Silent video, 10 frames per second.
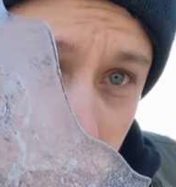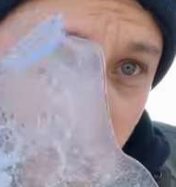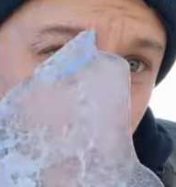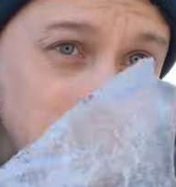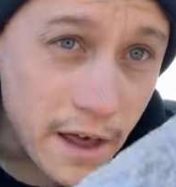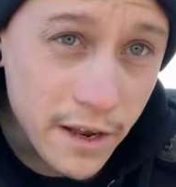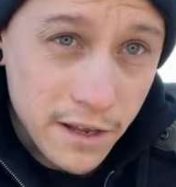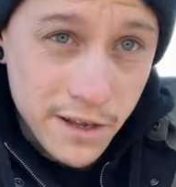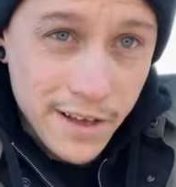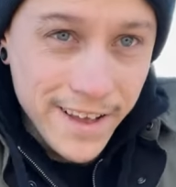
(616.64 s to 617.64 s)
a lot of that.
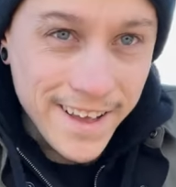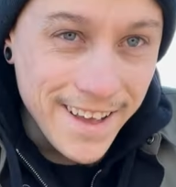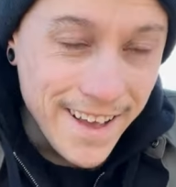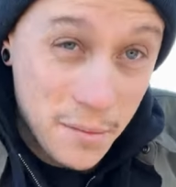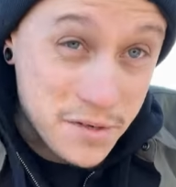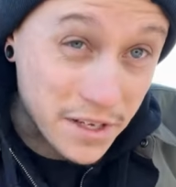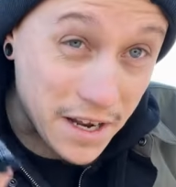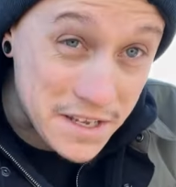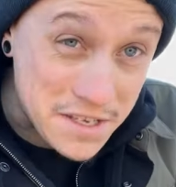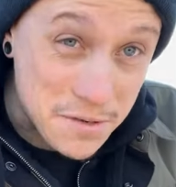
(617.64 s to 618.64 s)
I'm just gonna
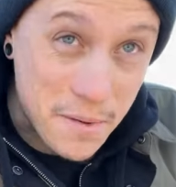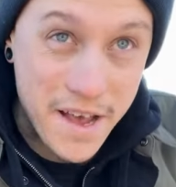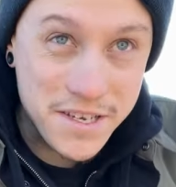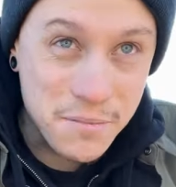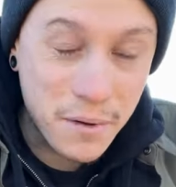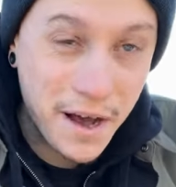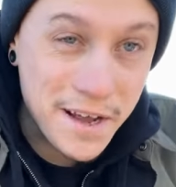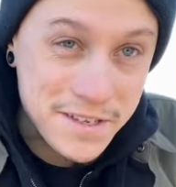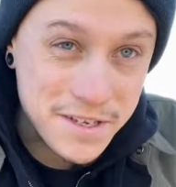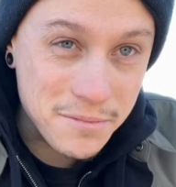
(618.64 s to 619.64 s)
kind of smash it
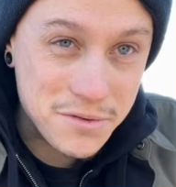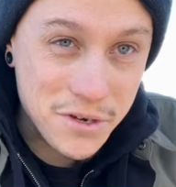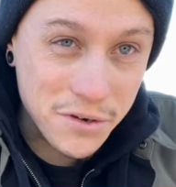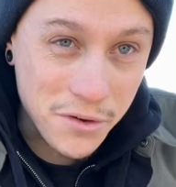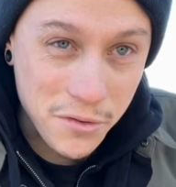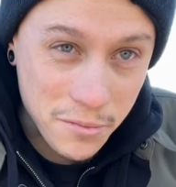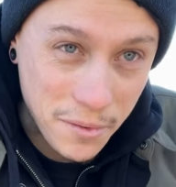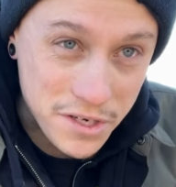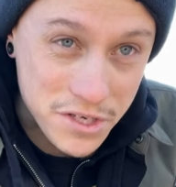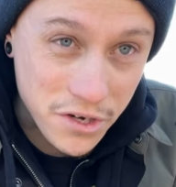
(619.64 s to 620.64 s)
behind Sub-Zero with
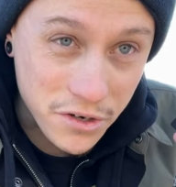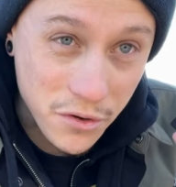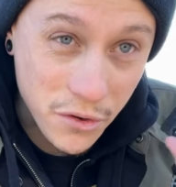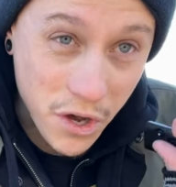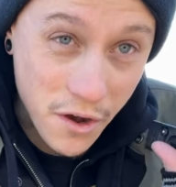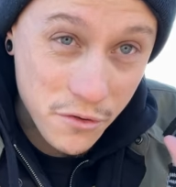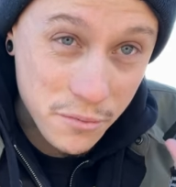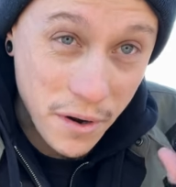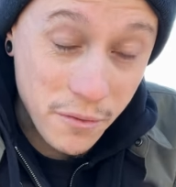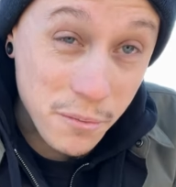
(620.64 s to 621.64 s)
my shutter going off with
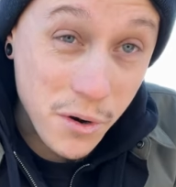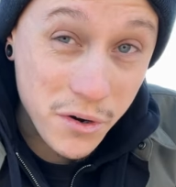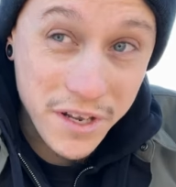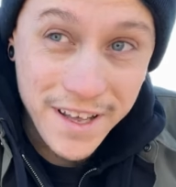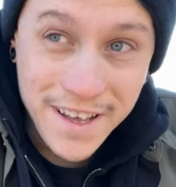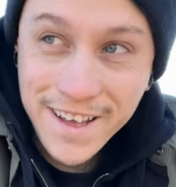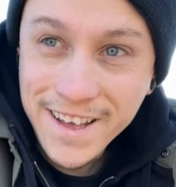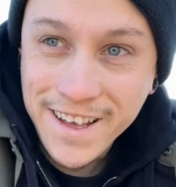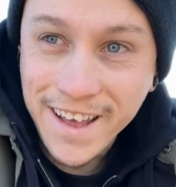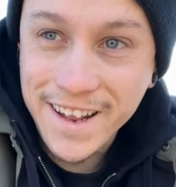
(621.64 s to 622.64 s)
my remote
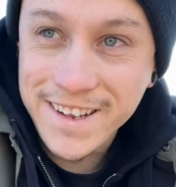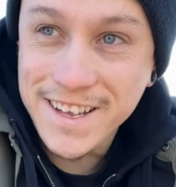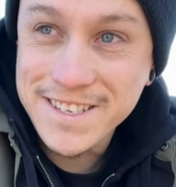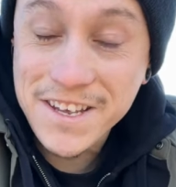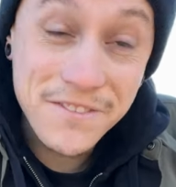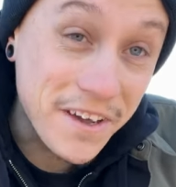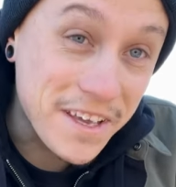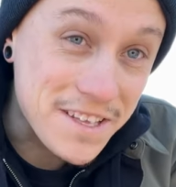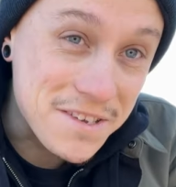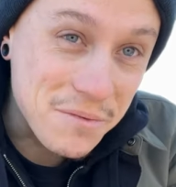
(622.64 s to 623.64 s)
and see if I
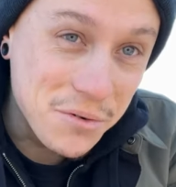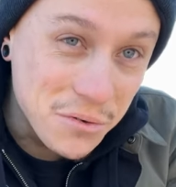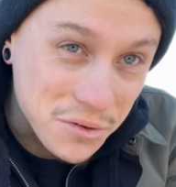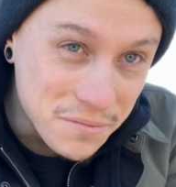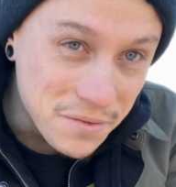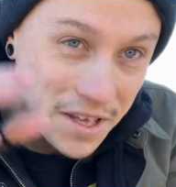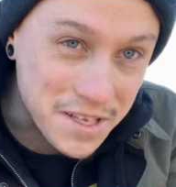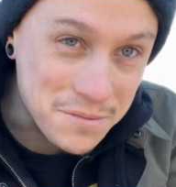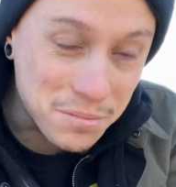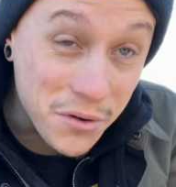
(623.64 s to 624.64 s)
get some cool
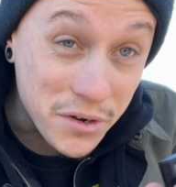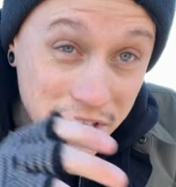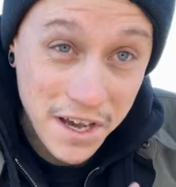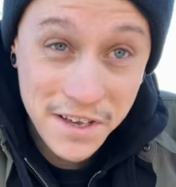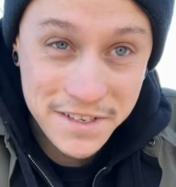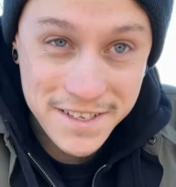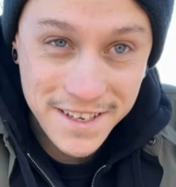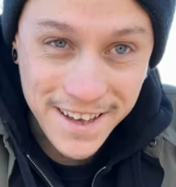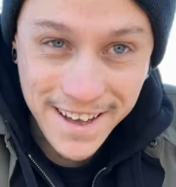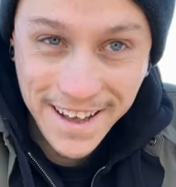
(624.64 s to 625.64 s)
exploding ice.
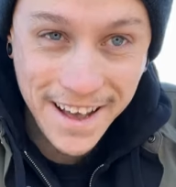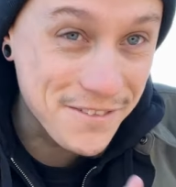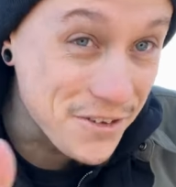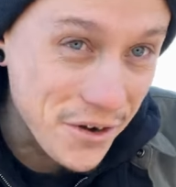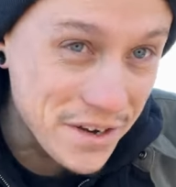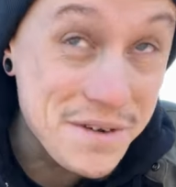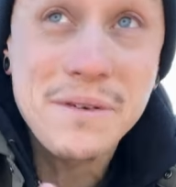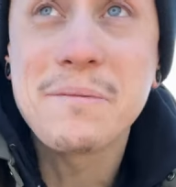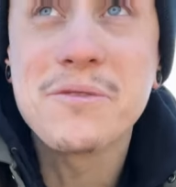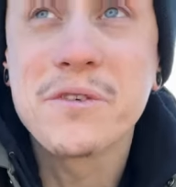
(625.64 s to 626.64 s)
I have no idea
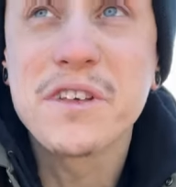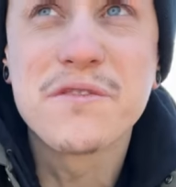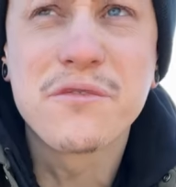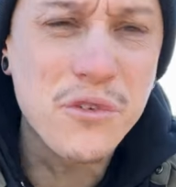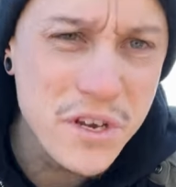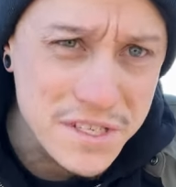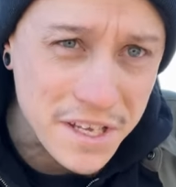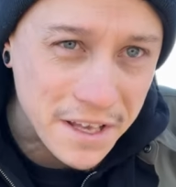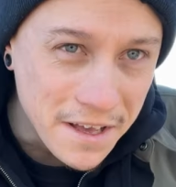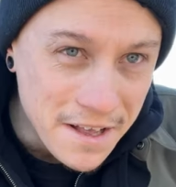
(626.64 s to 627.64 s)
what I'm doing. It's freezing,